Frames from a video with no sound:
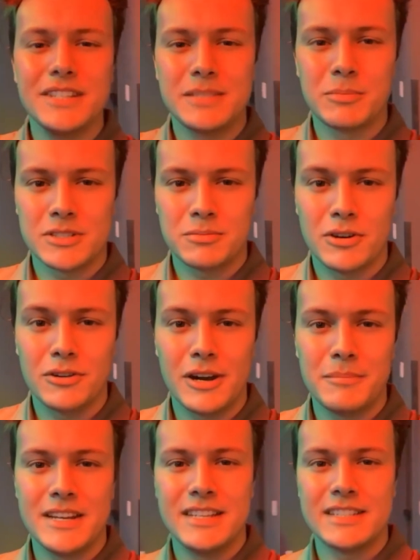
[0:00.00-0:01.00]
sports
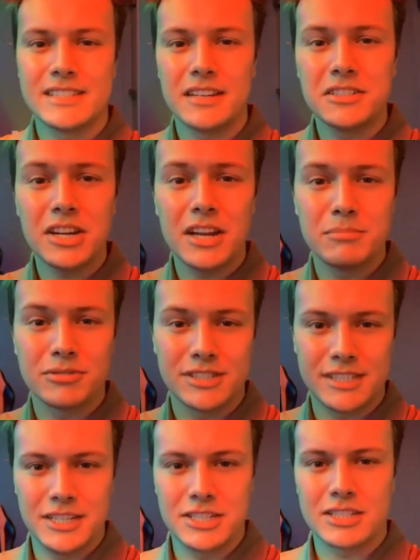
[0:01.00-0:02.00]
program is such a
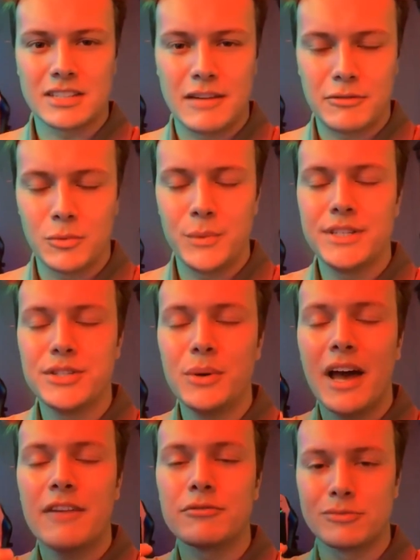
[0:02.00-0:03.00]
prestigious level, we do
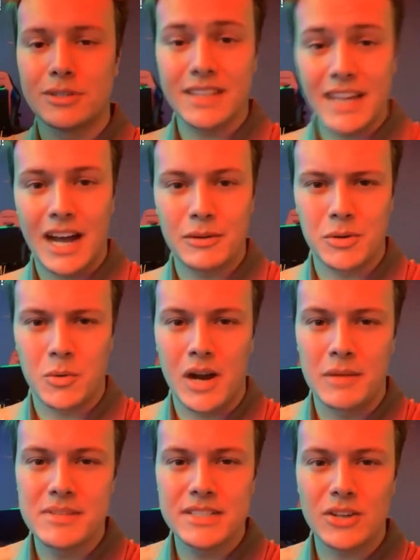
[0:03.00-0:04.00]
have really high
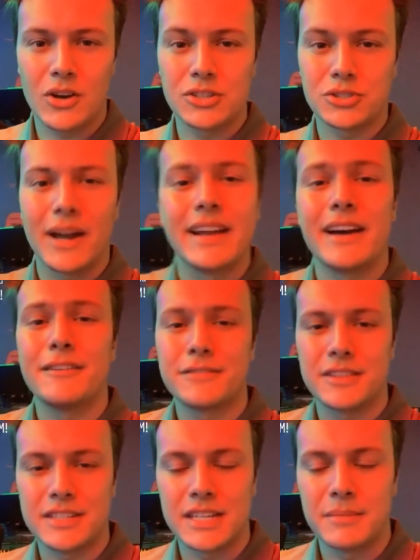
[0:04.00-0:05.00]
requirements on trying out for
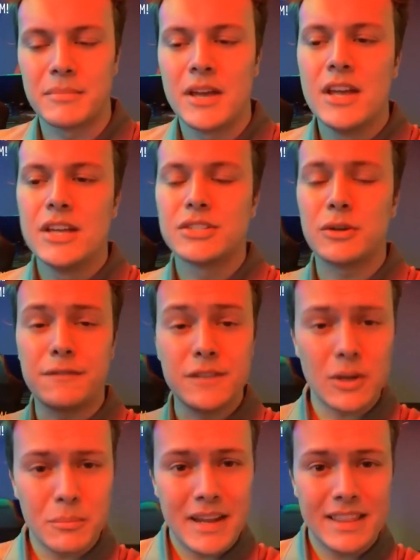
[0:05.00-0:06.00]
the team. So if you
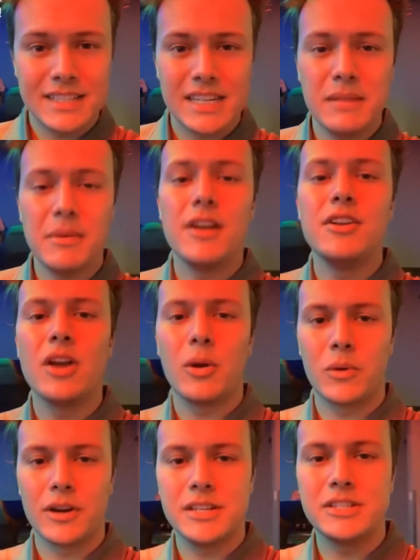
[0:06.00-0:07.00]
don't make the team, no
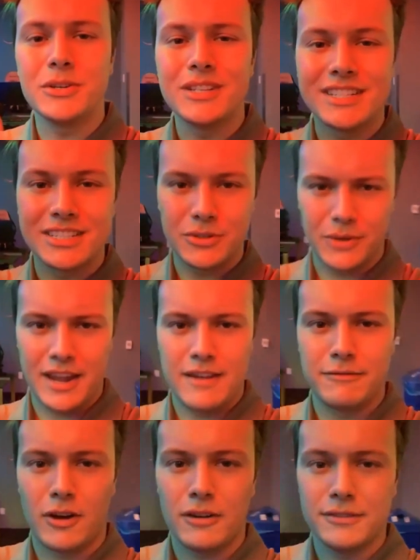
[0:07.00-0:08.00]
worries, you can still get
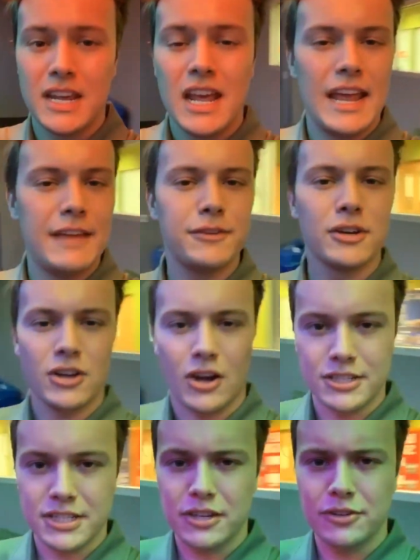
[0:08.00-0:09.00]
involved. If you're a
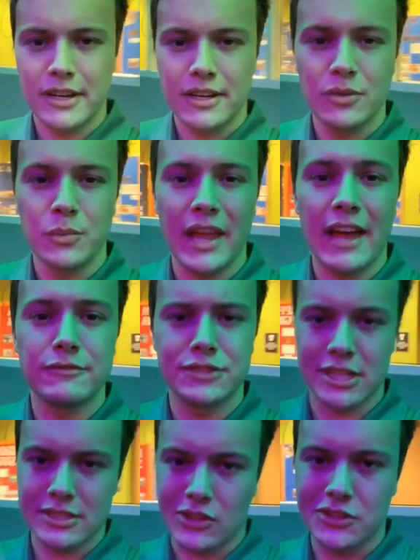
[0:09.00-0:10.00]
content creator, we have
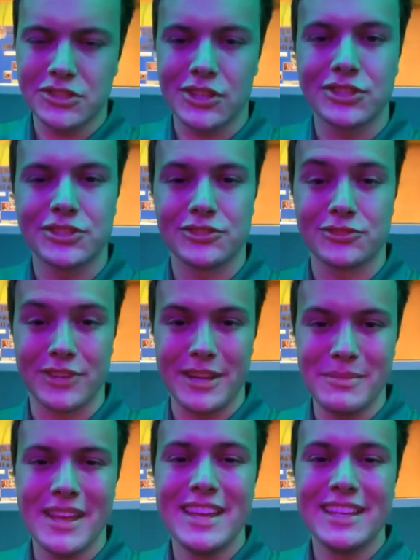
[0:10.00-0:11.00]
just launched our
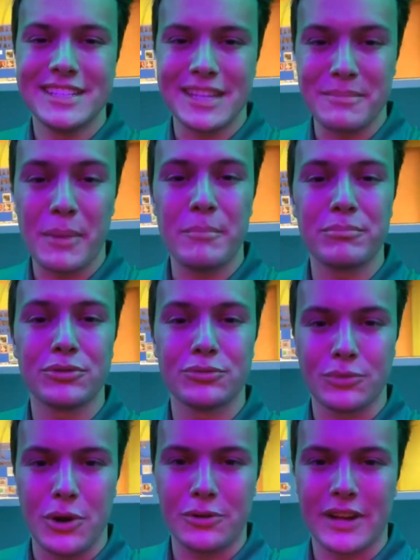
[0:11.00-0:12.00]
Stream Team
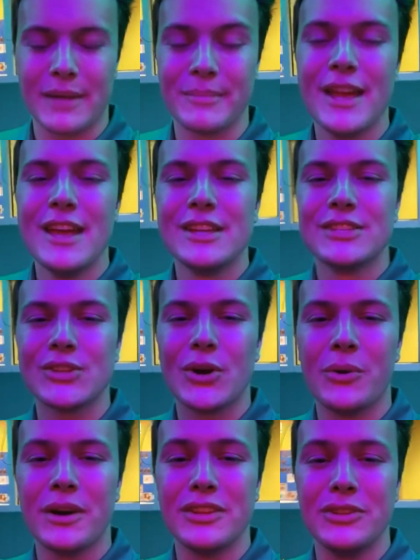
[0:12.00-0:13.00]
program.
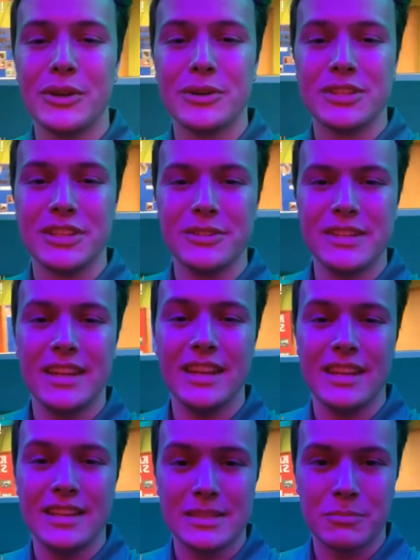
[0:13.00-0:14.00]
So you go to
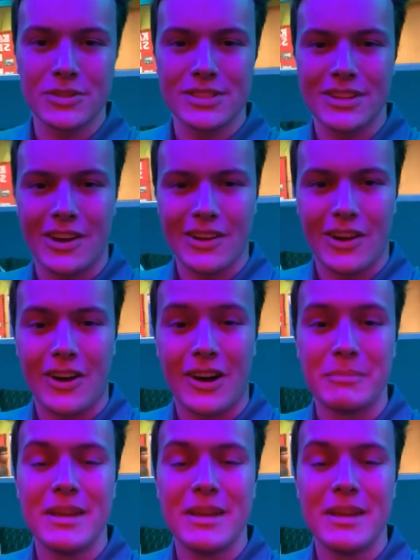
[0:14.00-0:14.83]
utdesports.com